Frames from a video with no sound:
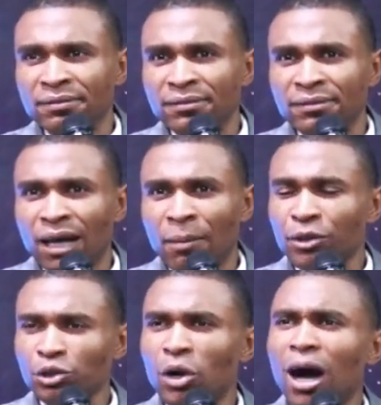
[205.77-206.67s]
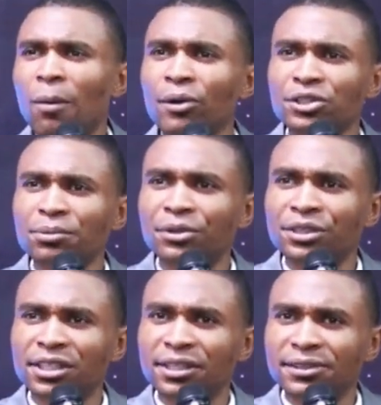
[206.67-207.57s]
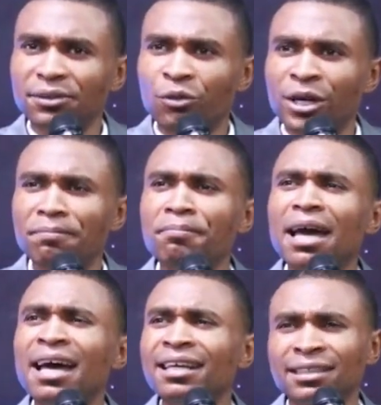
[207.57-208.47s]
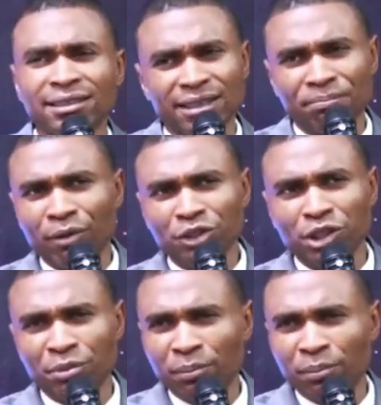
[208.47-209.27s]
Apostle, how possible is it? With men it is impossible,